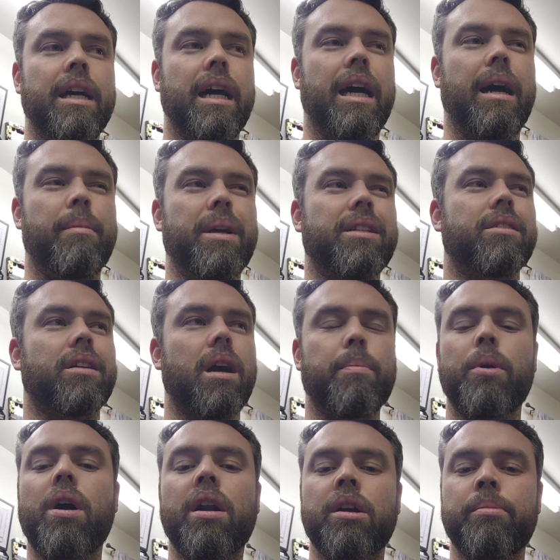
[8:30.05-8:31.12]
It's a
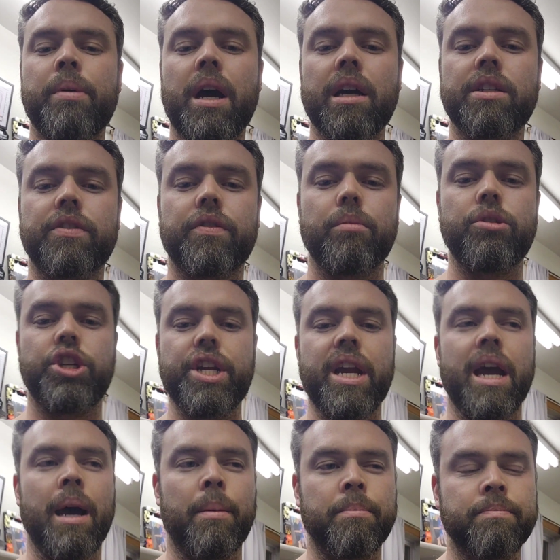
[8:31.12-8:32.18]
couple $100 from
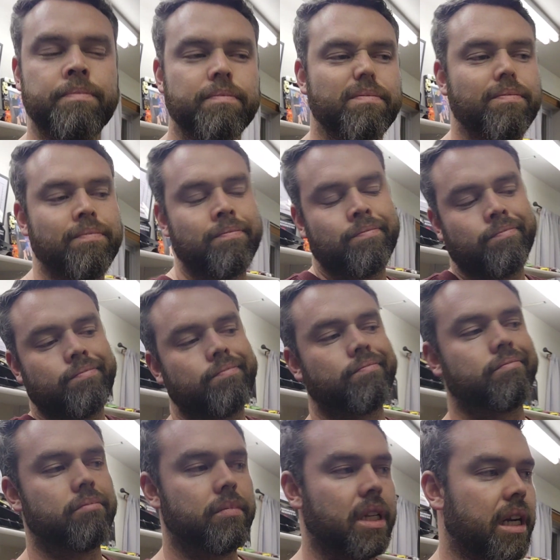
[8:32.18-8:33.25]
GM,
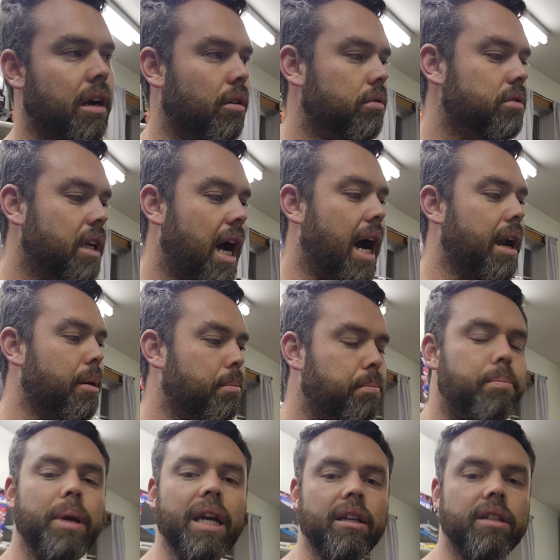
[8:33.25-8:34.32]
you know, not a
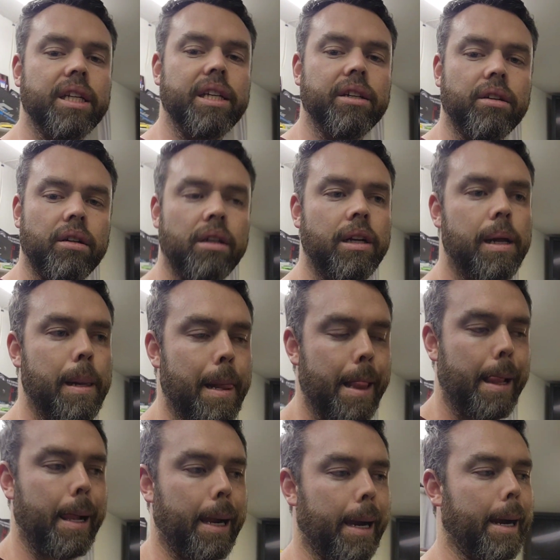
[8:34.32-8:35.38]
big deal,
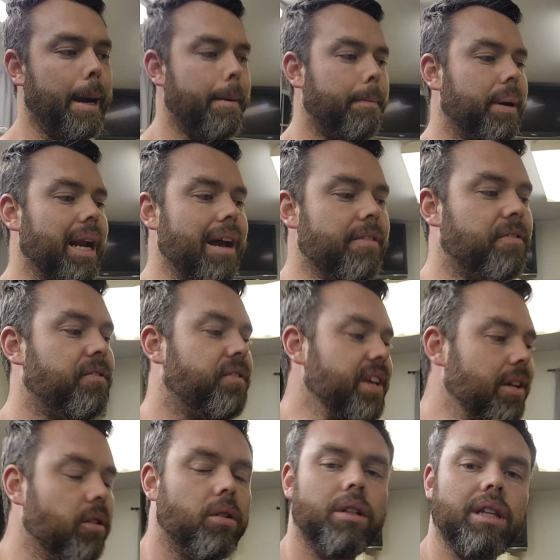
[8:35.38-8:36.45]
but I
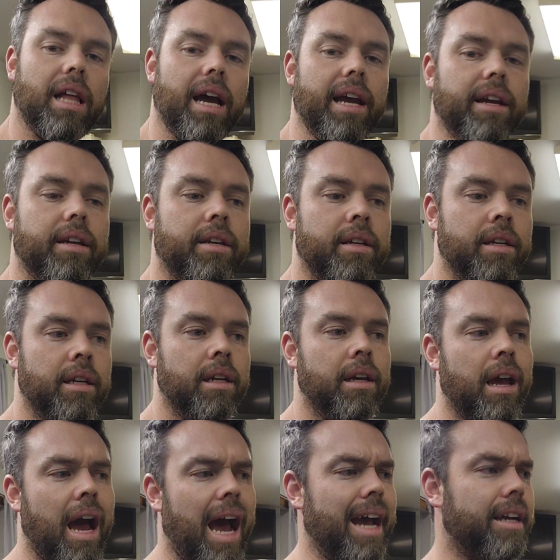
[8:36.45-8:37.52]
feel like
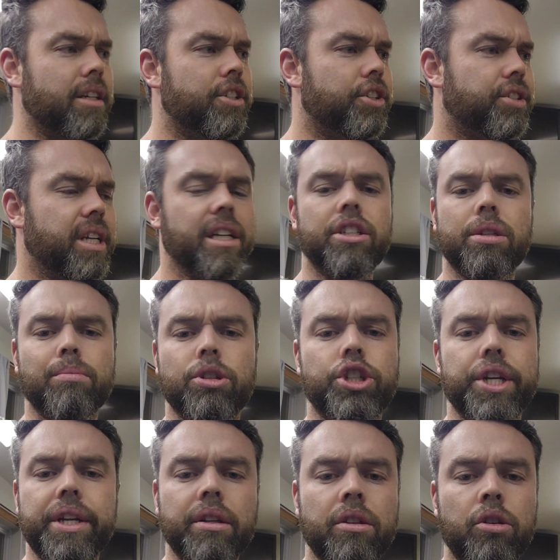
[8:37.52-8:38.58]
I can just get some
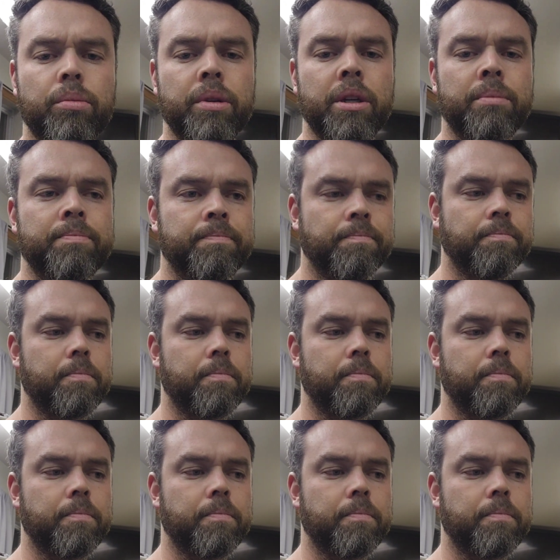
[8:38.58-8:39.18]
sheet aluminum